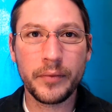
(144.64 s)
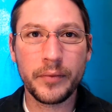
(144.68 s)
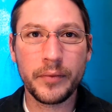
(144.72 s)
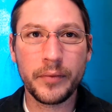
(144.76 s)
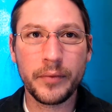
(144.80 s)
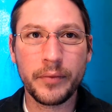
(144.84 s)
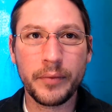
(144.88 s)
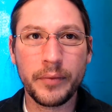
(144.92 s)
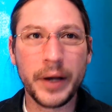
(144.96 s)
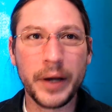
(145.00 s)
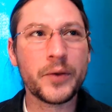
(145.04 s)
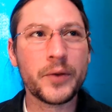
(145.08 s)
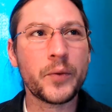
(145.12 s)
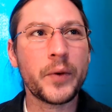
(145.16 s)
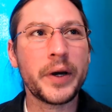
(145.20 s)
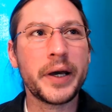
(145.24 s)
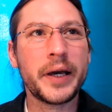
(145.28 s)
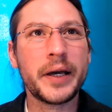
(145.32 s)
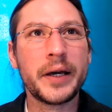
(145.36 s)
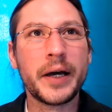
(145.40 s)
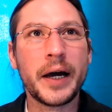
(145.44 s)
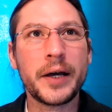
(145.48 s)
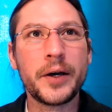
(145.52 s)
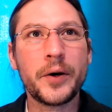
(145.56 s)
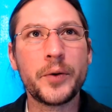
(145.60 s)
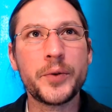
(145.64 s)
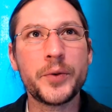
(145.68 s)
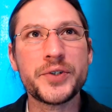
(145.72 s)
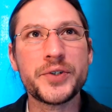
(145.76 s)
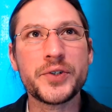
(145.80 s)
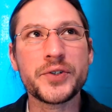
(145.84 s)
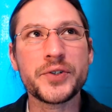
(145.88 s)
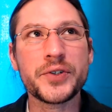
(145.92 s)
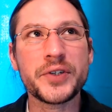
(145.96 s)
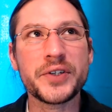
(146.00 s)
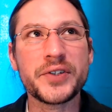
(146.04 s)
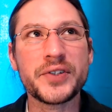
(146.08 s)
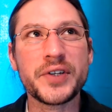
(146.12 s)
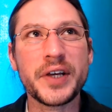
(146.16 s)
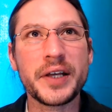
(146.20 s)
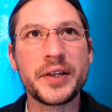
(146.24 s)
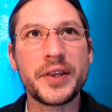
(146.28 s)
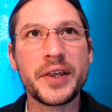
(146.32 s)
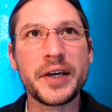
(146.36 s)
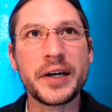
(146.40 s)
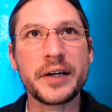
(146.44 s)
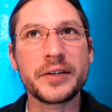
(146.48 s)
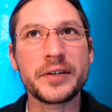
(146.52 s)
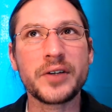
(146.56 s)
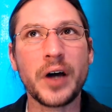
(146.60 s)
By the way, I always usually say
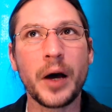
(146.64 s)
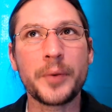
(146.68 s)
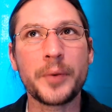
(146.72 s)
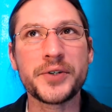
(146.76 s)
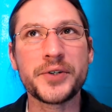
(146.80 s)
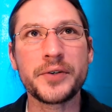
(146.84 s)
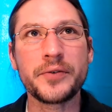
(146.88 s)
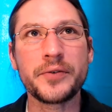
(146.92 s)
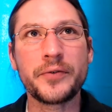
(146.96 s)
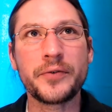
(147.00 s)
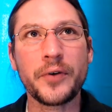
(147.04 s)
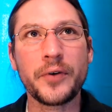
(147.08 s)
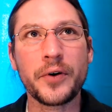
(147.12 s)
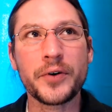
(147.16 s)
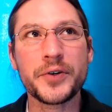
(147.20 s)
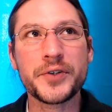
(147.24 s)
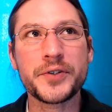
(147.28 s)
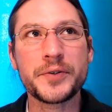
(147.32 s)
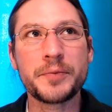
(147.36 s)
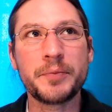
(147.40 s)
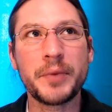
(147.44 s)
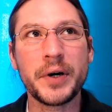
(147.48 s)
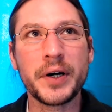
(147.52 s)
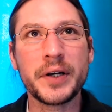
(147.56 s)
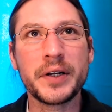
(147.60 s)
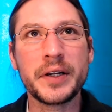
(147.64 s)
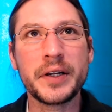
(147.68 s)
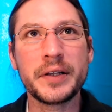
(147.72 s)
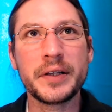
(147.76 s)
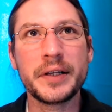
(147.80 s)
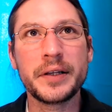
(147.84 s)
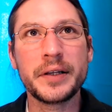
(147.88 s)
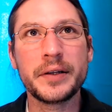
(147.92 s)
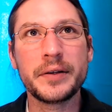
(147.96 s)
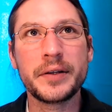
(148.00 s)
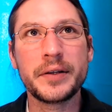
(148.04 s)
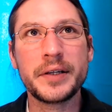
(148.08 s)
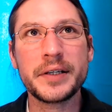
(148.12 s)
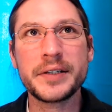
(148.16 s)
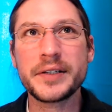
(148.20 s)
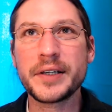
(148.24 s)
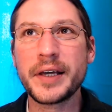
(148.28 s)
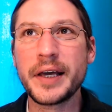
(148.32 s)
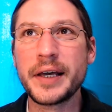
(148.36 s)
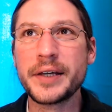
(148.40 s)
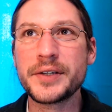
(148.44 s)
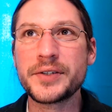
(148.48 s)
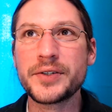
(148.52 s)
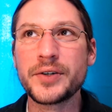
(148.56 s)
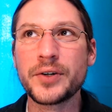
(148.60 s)
think adoption first, but in this
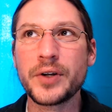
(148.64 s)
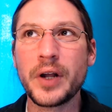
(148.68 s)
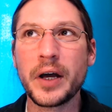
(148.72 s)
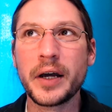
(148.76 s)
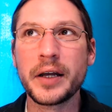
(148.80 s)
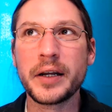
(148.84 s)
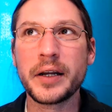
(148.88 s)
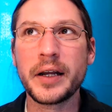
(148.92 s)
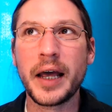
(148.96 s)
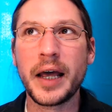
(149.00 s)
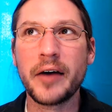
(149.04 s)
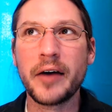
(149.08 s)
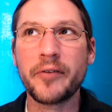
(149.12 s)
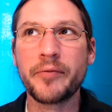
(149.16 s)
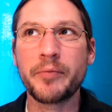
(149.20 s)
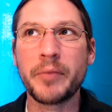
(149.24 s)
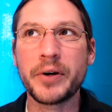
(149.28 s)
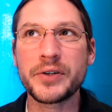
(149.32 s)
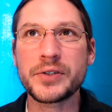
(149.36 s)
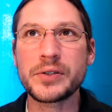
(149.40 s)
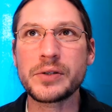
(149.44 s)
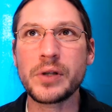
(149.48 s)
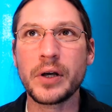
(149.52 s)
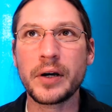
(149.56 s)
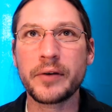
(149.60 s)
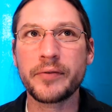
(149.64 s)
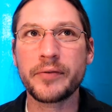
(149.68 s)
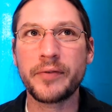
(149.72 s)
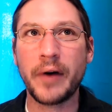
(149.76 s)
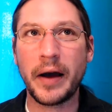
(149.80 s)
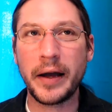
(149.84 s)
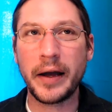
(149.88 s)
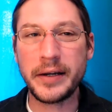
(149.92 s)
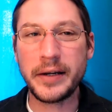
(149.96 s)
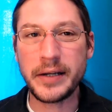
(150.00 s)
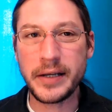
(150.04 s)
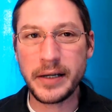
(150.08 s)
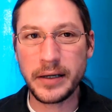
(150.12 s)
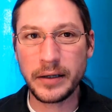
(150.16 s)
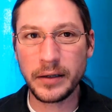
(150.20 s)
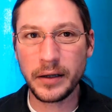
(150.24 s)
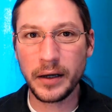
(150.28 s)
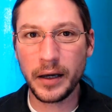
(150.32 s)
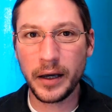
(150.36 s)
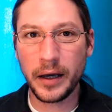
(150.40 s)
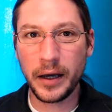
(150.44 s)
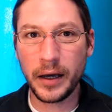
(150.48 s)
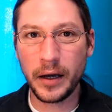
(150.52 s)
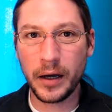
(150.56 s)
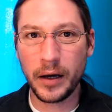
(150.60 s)
case, you're not going to have much luck finding
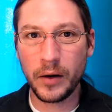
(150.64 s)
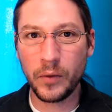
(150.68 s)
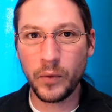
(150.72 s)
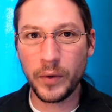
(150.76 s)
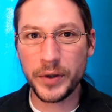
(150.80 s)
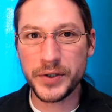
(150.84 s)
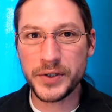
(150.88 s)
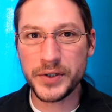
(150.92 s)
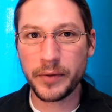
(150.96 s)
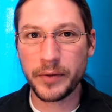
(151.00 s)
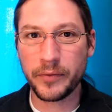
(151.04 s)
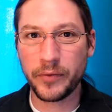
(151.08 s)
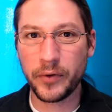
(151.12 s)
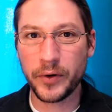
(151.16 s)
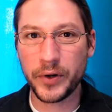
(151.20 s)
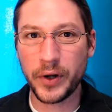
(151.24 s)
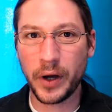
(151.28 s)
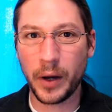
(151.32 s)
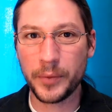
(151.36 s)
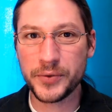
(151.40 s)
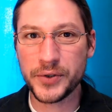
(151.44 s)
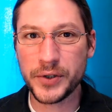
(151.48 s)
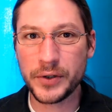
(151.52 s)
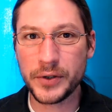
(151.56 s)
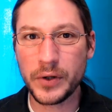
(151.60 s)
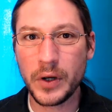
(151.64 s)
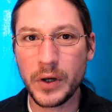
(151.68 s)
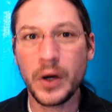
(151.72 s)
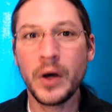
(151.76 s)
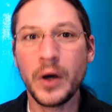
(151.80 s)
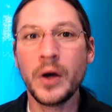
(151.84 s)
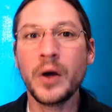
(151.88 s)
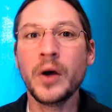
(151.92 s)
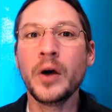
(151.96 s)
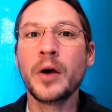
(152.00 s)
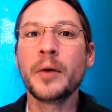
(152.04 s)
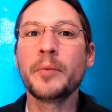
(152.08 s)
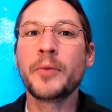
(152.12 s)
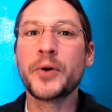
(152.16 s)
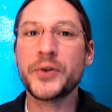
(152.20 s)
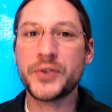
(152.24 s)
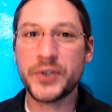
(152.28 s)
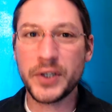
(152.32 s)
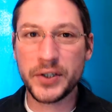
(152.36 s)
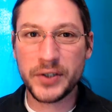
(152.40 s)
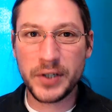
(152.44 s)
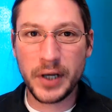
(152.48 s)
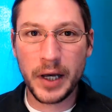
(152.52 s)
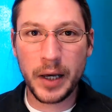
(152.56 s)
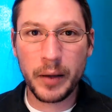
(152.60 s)
ones up for adoption. Most of
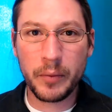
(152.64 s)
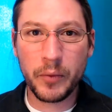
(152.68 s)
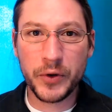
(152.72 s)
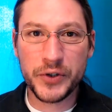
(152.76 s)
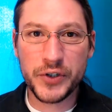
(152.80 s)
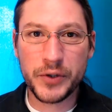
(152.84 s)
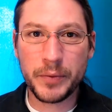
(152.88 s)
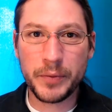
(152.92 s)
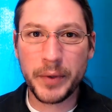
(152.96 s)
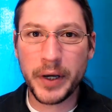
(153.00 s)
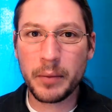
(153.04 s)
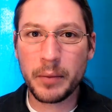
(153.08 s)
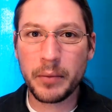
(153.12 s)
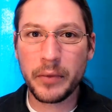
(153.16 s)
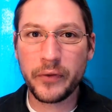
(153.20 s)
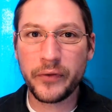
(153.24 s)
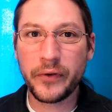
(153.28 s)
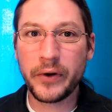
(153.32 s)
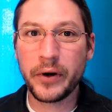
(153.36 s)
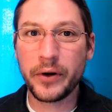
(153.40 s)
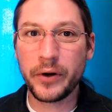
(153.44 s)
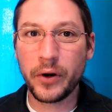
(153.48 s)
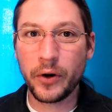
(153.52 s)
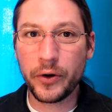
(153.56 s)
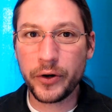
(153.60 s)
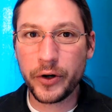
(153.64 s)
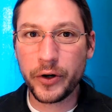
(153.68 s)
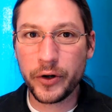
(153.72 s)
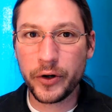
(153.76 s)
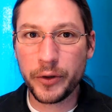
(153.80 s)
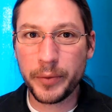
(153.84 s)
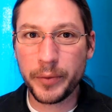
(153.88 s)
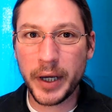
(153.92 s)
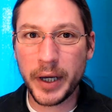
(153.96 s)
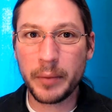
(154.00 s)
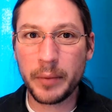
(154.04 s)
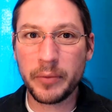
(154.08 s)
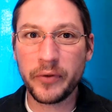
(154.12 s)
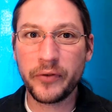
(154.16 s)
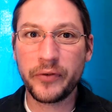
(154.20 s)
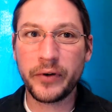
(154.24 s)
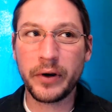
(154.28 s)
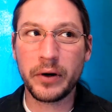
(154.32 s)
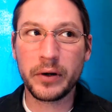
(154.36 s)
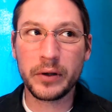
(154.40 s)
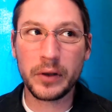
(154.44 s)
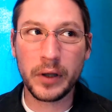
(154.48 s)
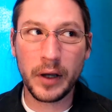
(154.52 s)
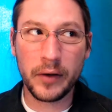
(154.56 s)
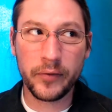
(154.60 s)
the time, once you become a ferret owner, you become a
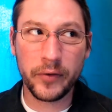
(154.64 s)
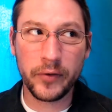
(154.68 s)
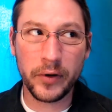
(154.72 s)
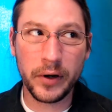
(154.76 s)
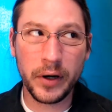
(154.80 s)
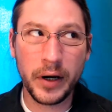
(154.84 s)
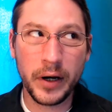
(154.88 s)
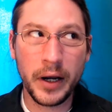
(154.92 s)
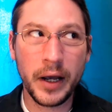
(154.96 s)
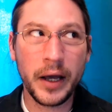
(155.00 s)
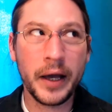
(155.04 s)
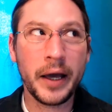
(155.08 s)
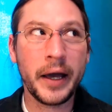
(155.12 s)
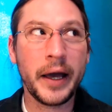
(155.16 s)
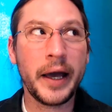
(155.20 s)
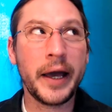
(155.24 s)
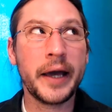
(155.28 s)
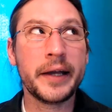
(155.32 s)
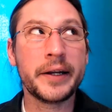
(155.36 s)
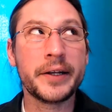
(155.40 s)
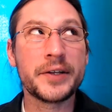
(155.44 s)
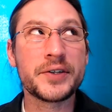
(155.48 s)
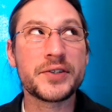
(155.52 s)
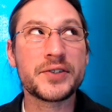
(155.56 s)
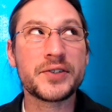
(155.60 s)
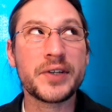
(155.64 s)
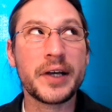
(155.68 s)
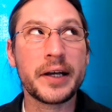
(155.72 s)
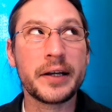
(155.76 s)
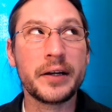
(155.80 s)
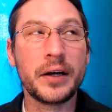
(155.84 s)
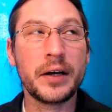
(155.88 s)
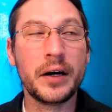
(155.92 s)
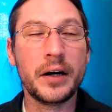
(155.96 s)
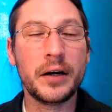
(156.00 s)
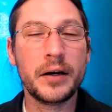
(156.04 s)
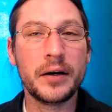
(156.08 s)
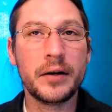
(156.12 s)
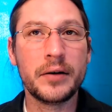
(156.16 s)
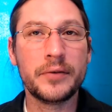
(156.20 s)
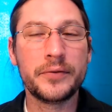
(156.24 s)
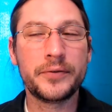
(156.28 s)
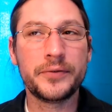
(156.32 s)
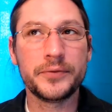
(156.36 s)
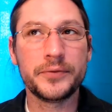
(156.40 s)
ferret lover. And instead of